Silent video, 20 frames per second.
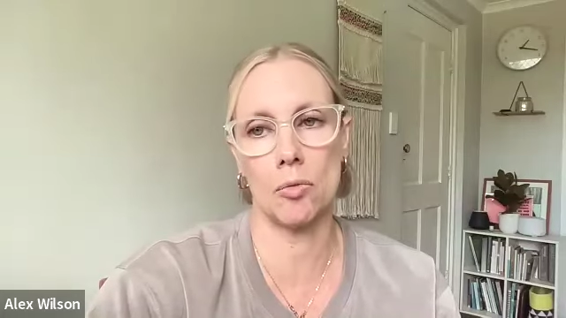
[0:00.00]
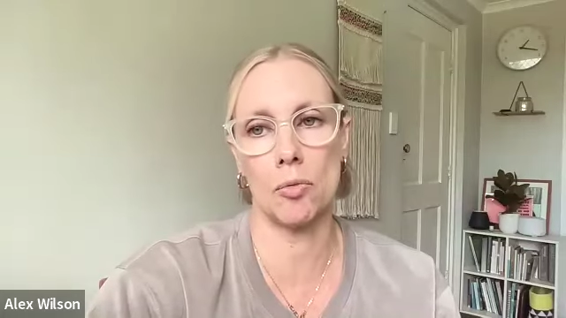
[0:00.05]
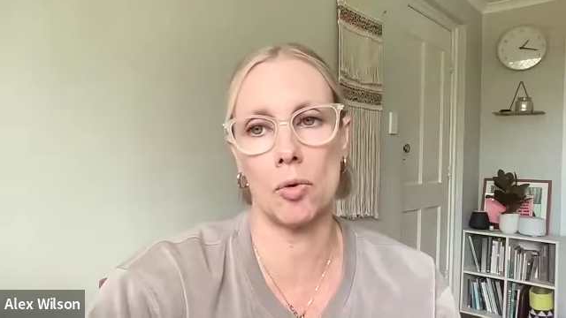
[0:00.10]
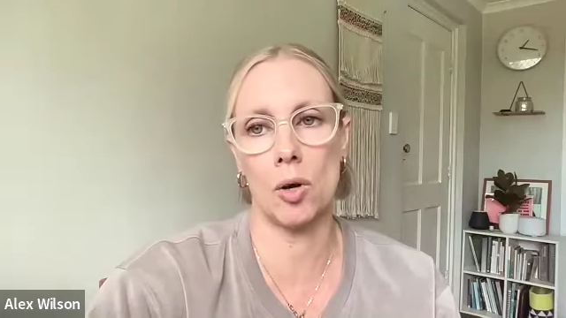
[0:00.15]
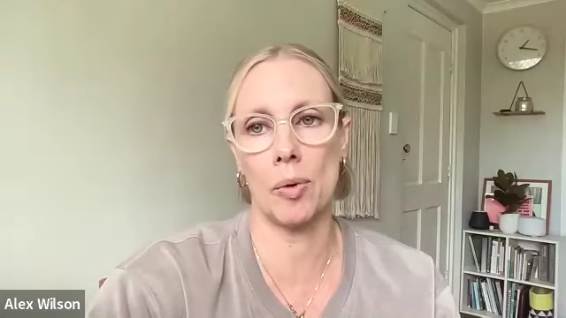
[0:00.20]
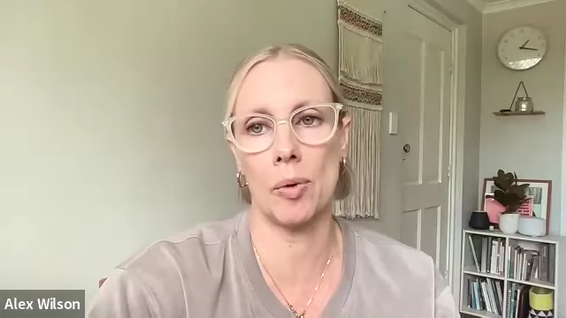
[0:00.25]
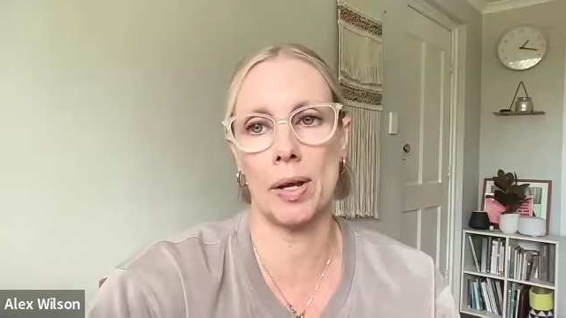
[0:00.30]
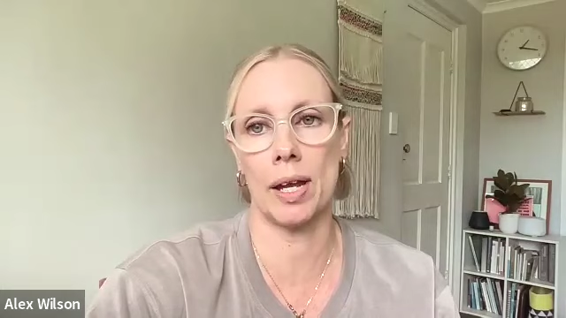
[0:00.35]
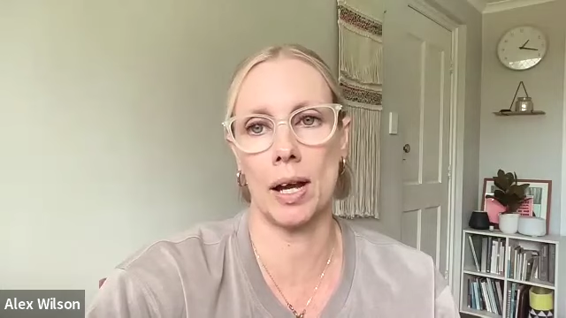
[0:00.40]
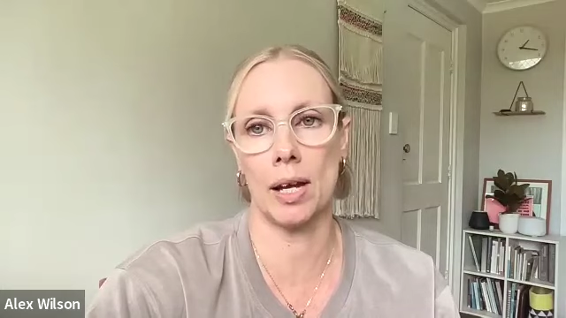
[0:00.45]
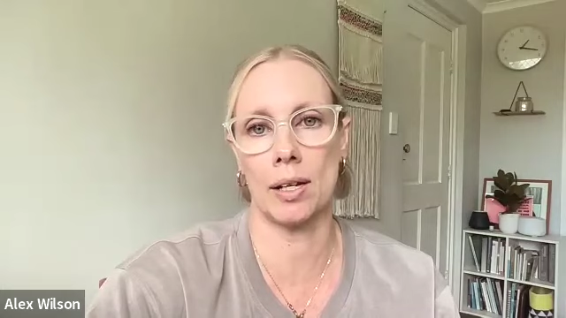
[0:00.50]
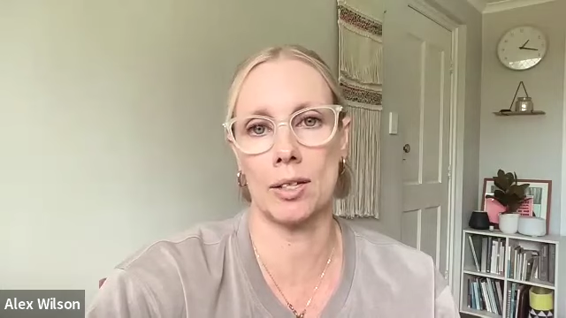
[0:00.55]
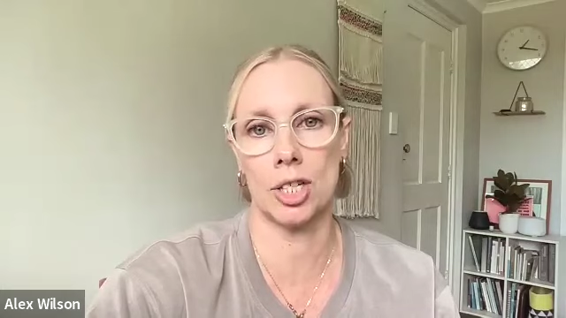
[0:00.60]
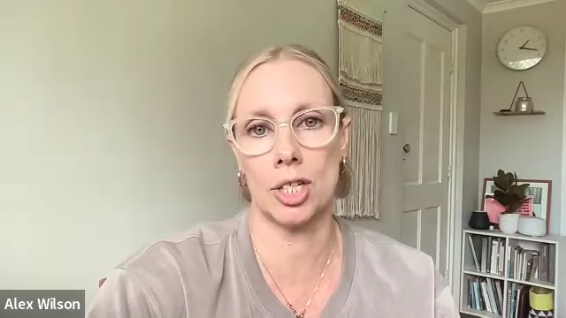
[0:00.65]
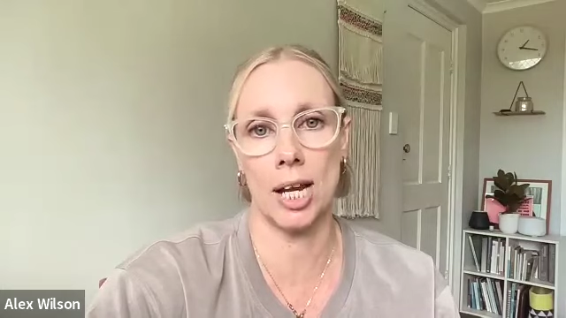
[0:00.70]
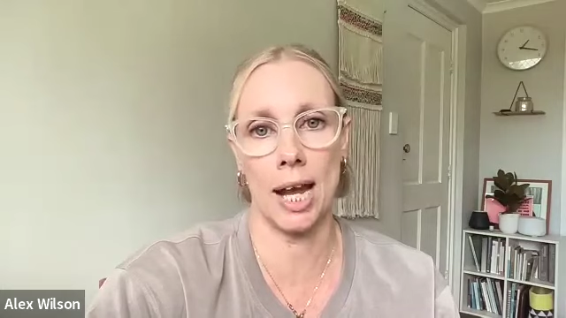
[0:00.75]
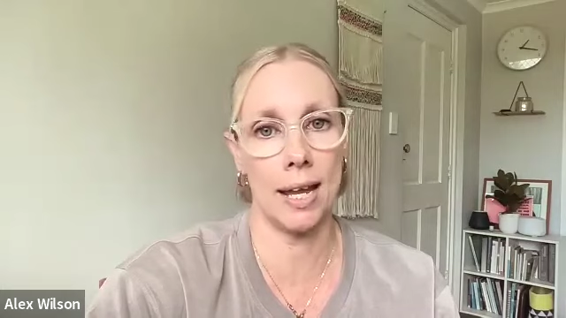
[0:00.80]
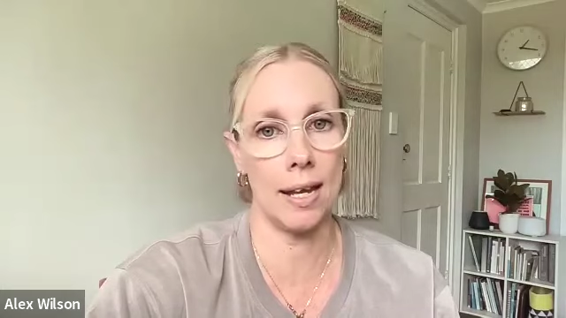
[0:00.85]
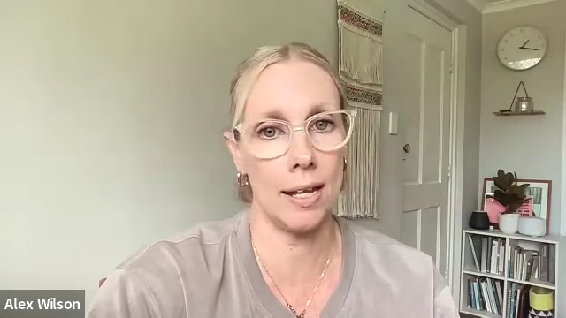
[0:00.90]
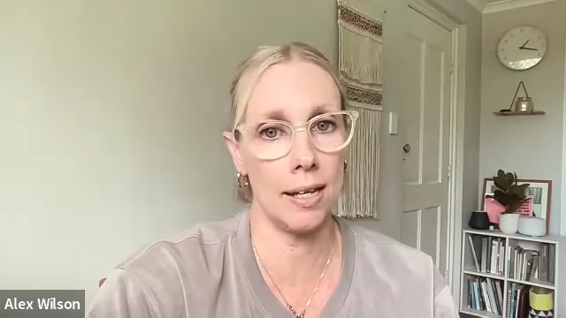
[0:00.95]
of what we can't
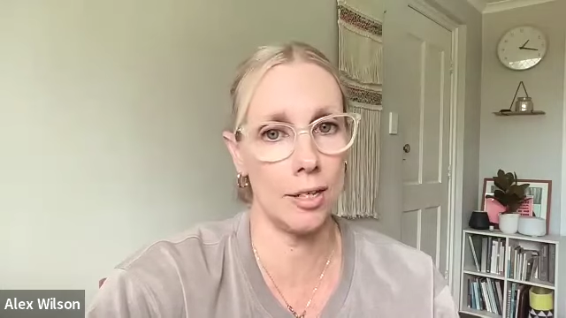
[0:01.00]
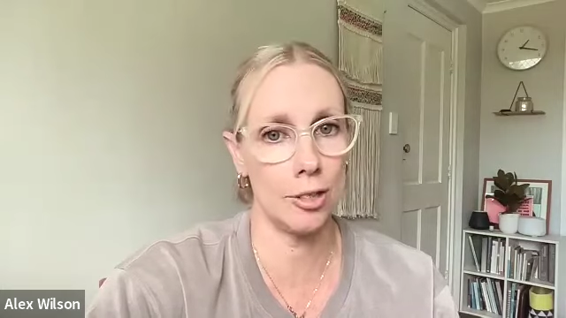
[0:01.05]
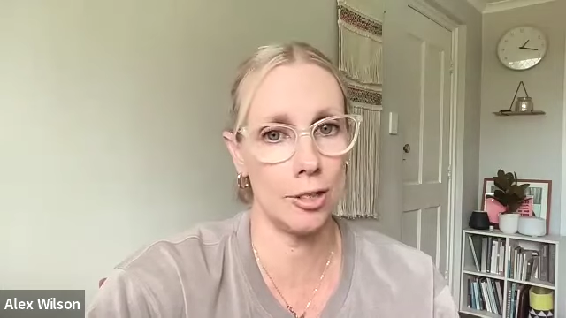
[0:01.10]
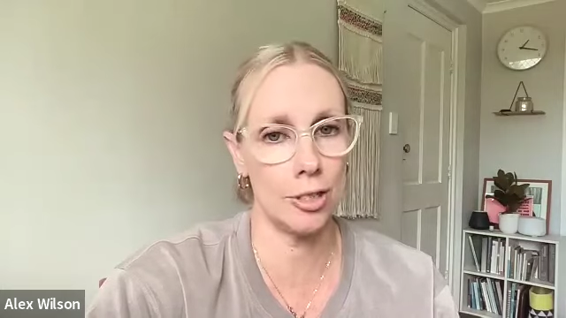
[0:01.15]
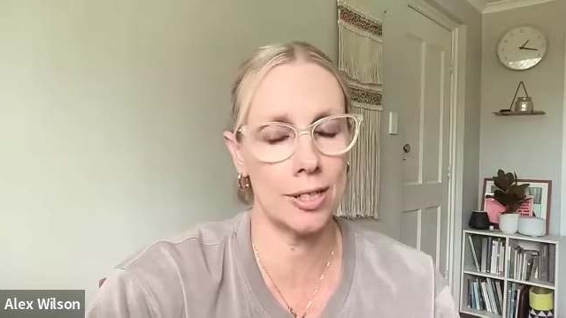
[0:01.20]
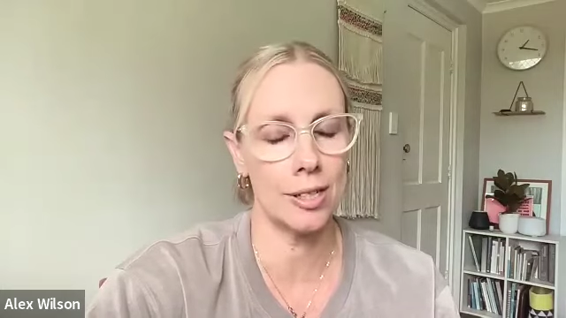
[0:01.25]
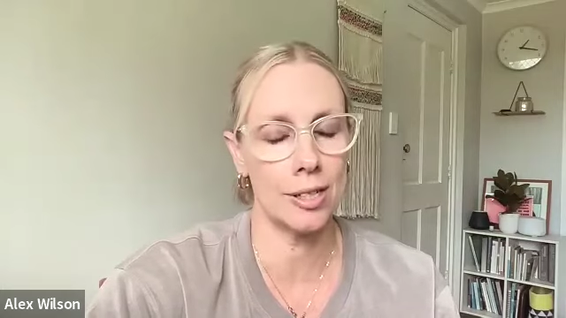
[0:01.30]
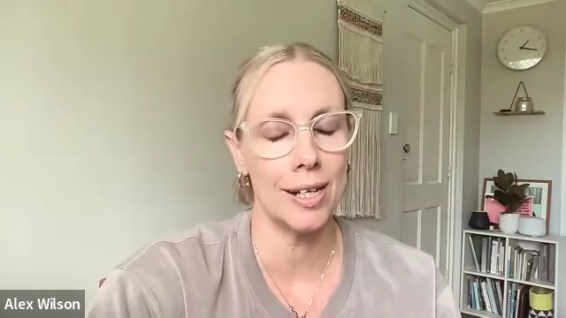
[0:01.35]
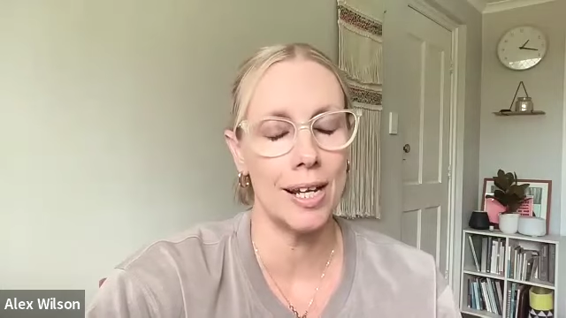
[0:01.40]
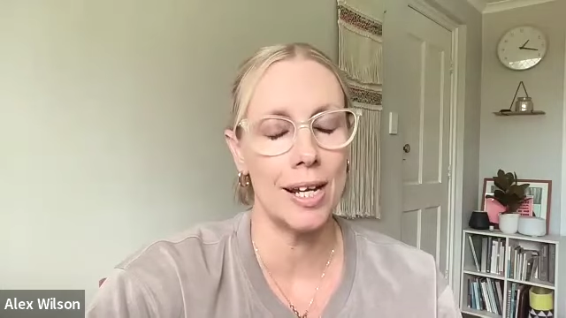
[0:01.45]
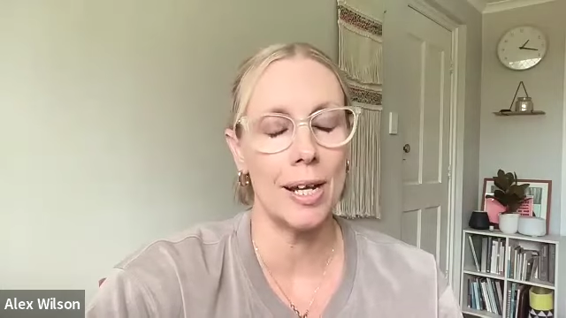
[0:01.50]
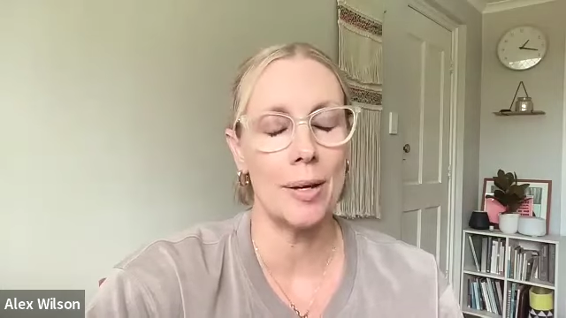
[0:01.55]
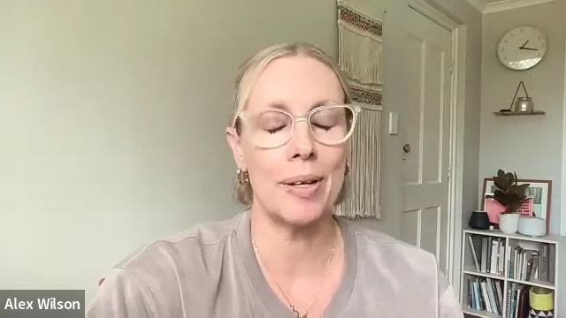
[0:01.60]
change,